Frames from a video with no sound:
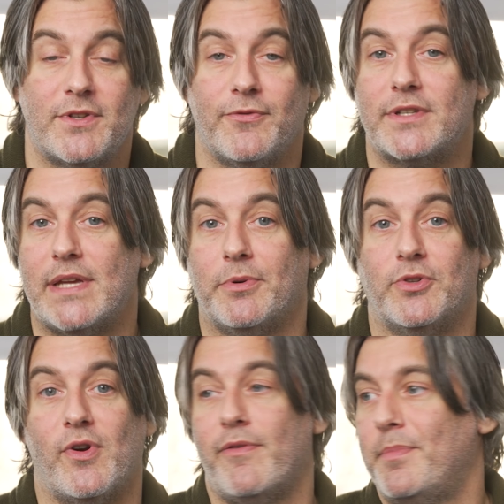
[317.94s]
So for example,
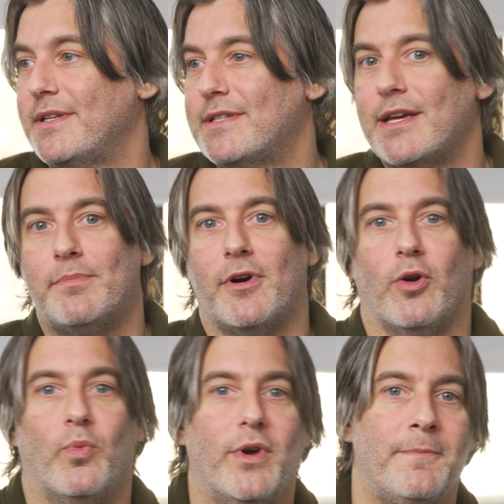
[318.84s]
do I have a big day
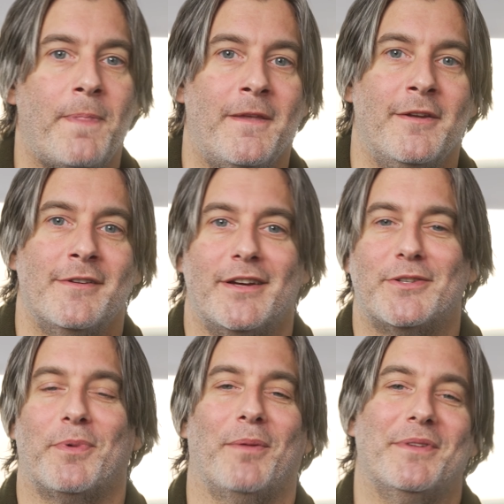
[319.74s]
tomorrow? Well, I
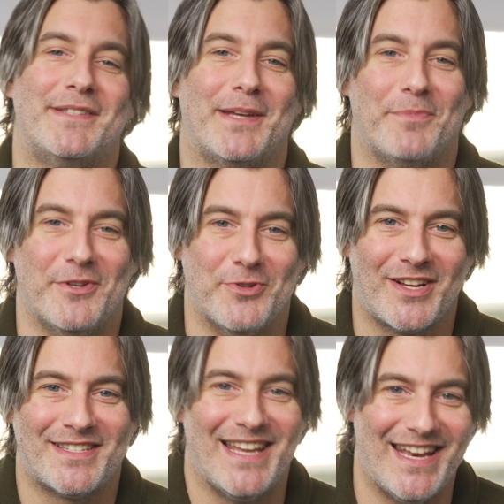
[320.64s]
should probably skip the
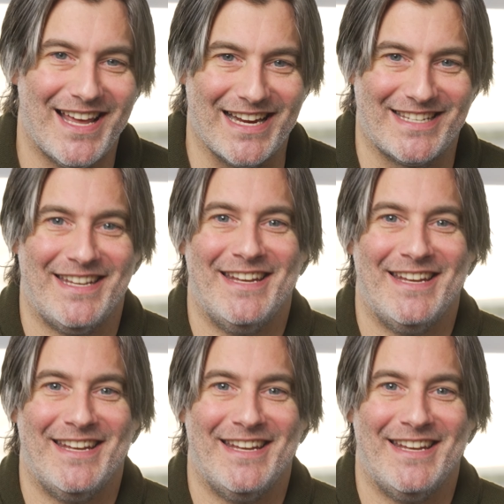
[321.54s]
drinks tonight.